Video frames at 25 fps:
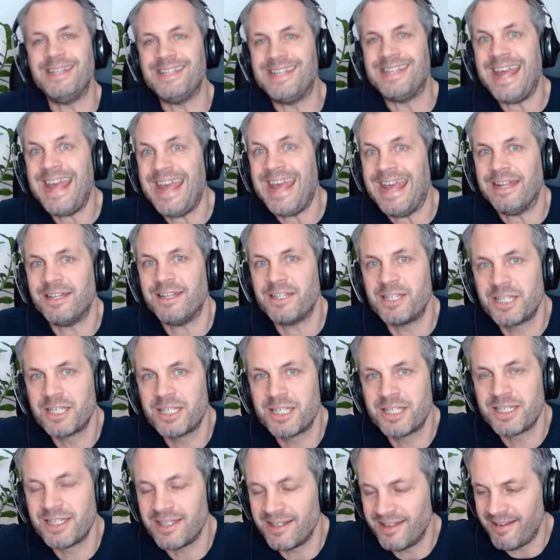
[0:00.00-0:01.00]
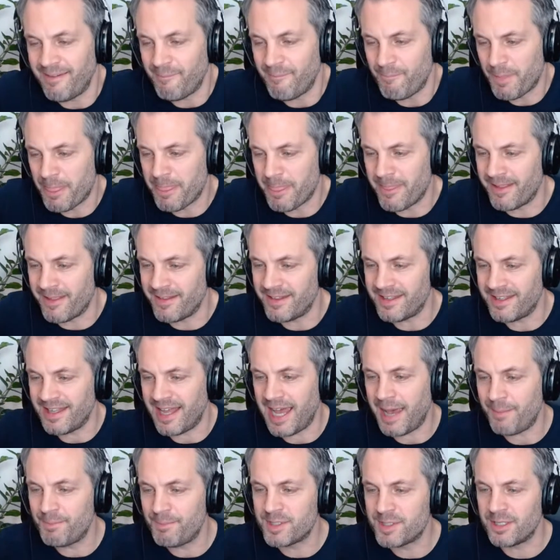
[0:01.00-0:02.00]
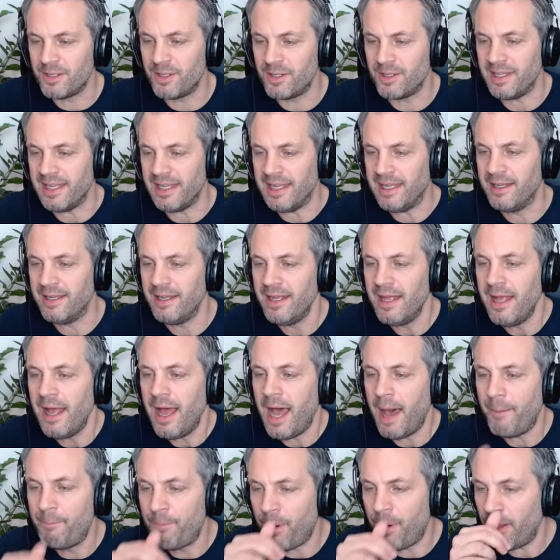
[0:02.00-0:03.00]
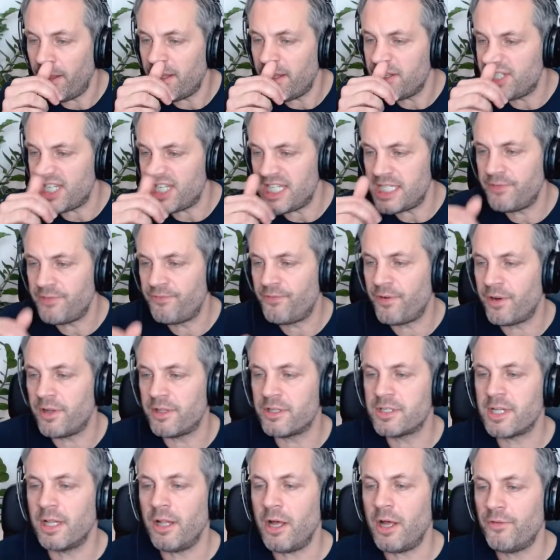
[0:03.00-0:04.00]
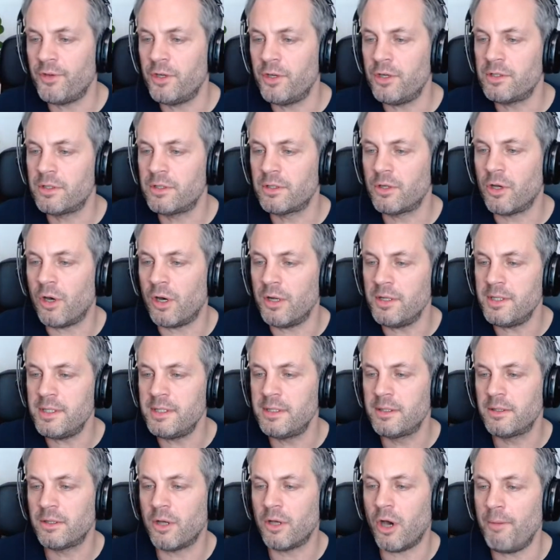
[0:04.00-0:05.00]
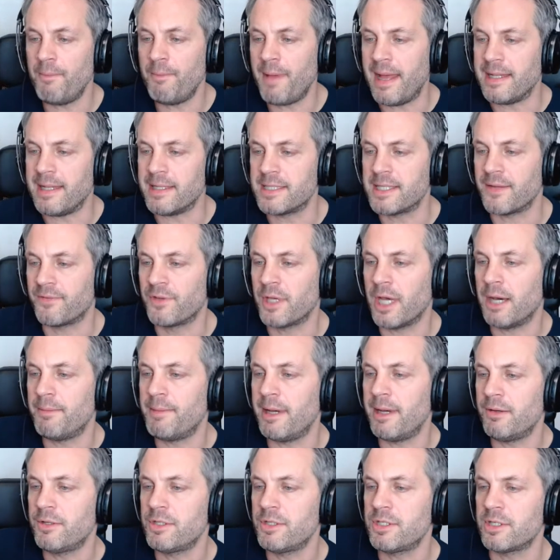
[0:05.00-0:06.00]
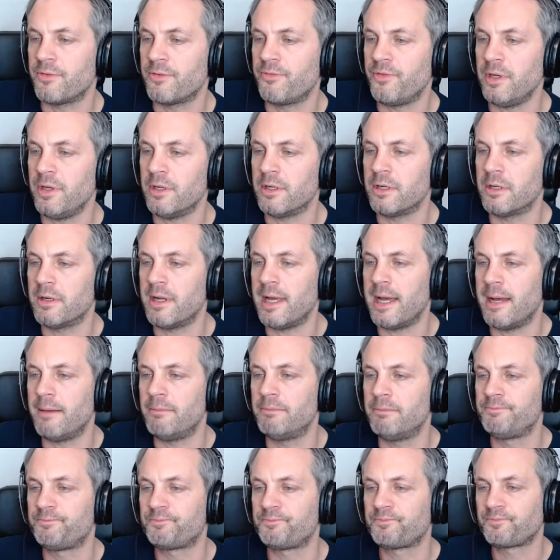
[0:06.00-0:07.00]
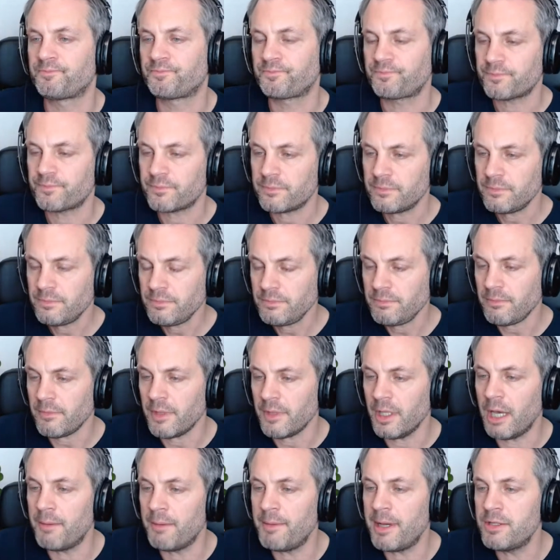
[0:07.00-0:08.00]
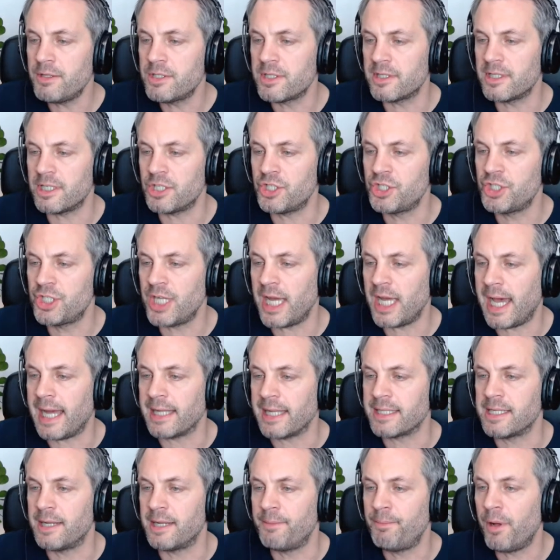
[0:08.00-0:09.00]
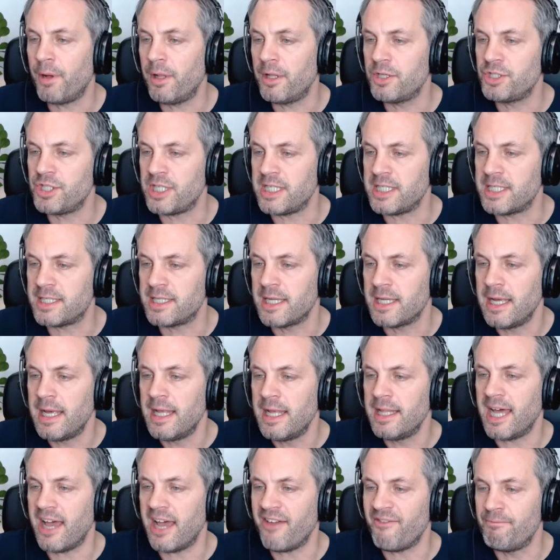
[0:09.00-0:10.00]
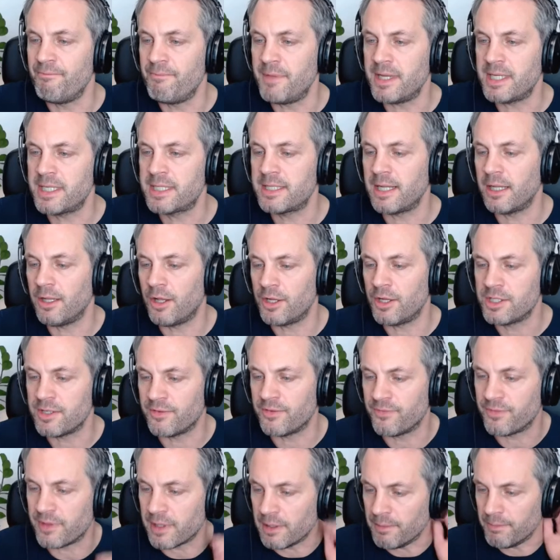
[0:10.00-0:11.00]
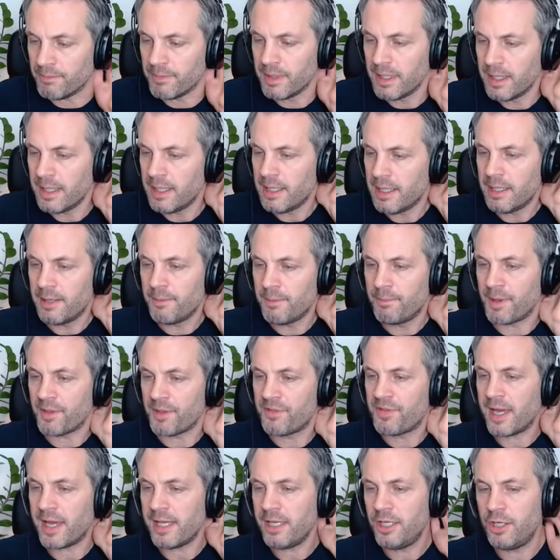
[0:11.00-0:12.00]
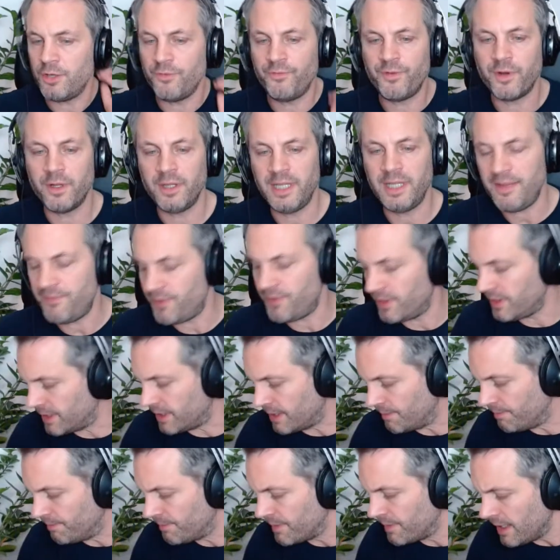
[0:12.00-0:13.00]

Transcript: dates? Absolutely. Apologies there's a lot of good comments have come out of your come out of this chat. And apologies that I've missed a lot of them, but thank you for leaving them.